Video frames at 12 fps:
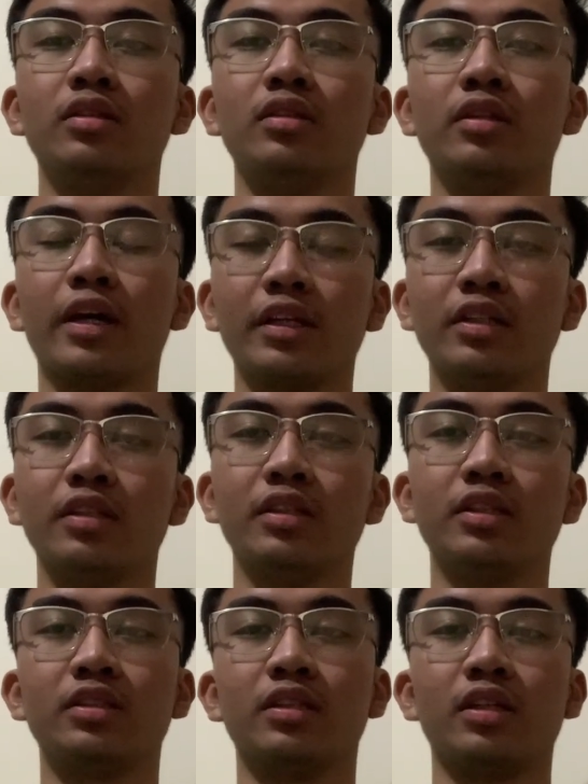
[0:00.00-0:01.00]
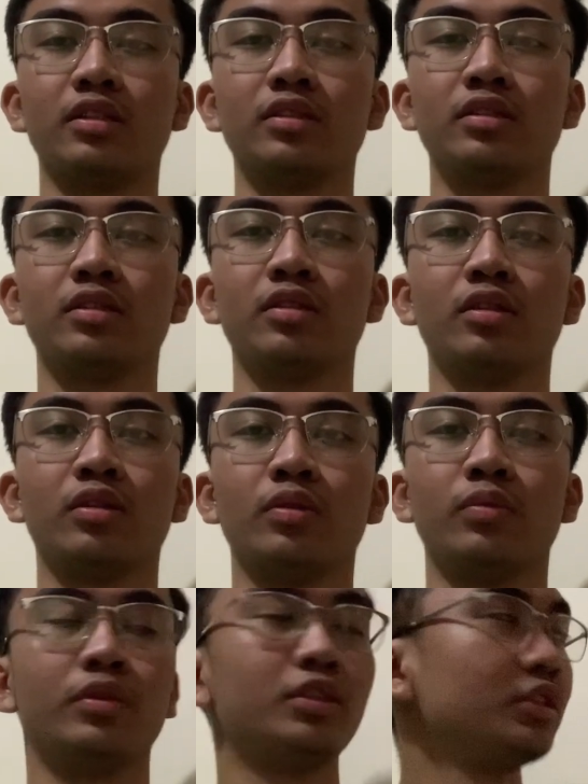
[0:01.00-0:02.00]
edit distance,
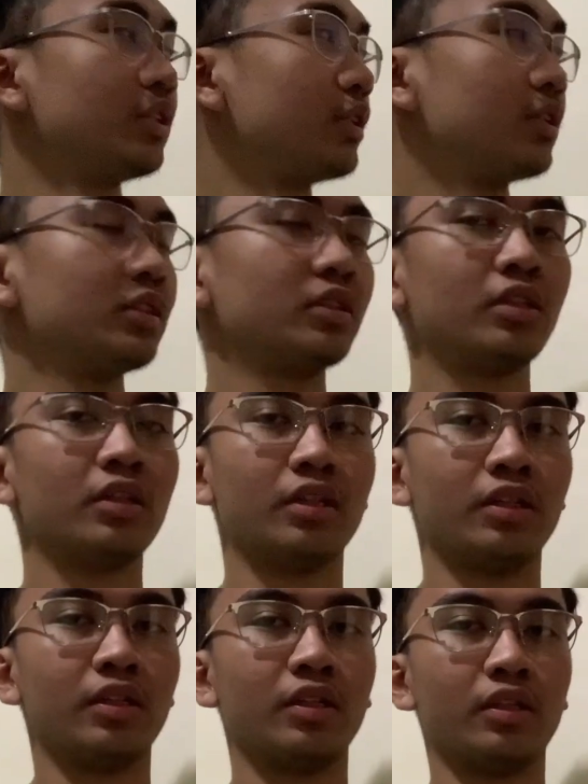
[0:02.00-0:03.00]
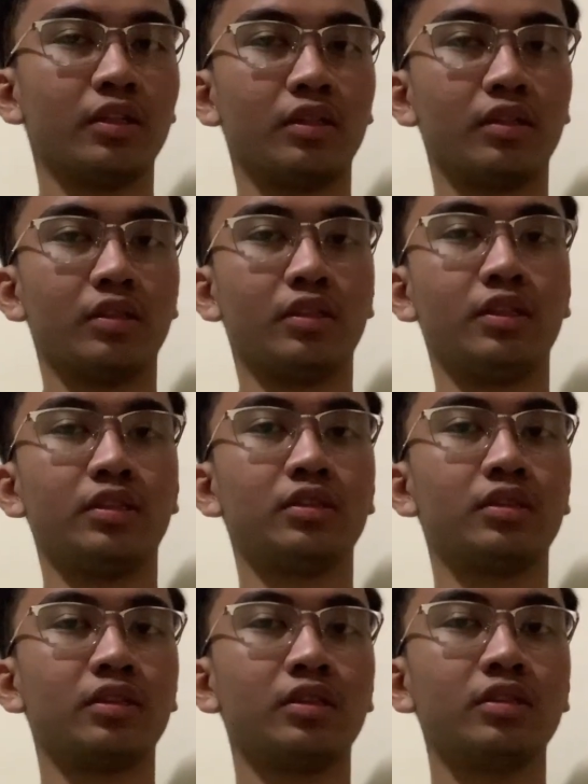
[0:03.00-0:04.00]
which is
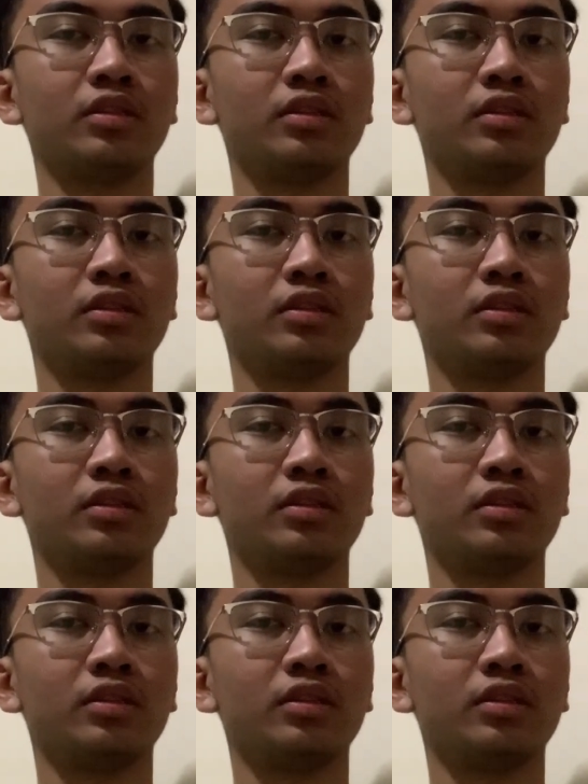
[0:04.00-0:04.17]
insert,